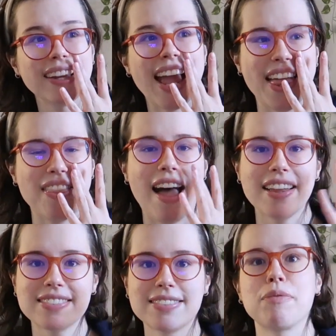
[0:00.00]
And
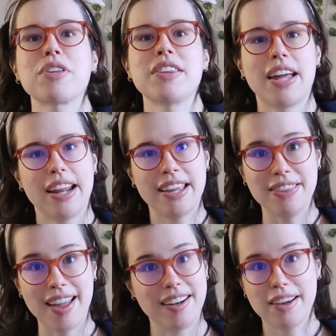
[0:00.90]
that's something that I
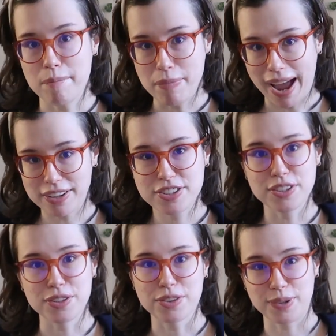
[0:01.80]
can then come back
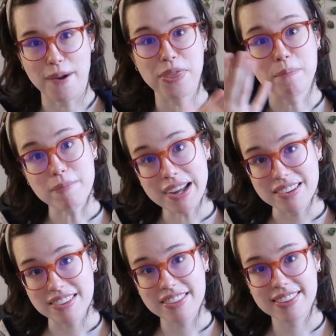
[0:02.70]
to throughout the
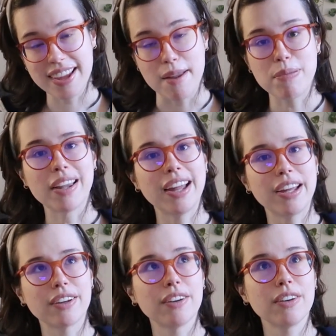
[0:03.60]
month and be
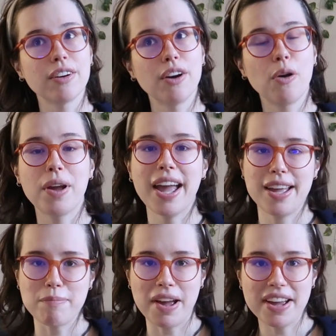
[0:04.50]
like, okay,
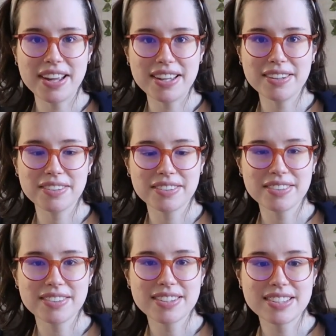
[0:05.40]
am I
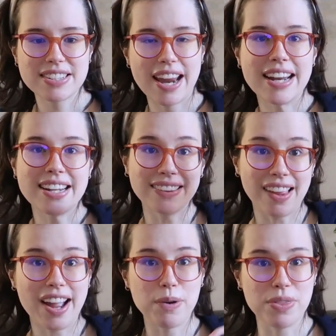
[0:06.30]
staying in
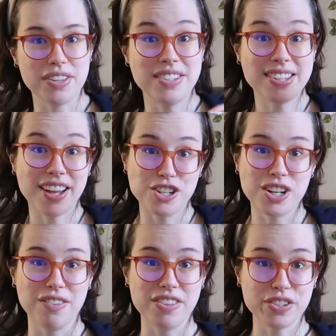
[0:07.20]
line with the
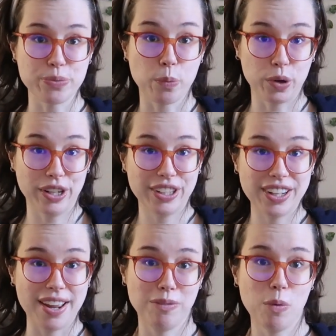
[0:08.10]
intention of this word
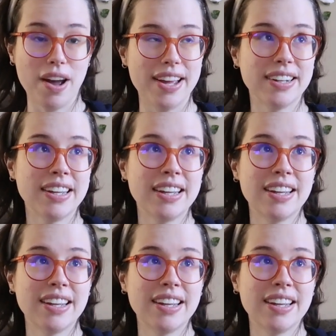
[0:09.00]
and what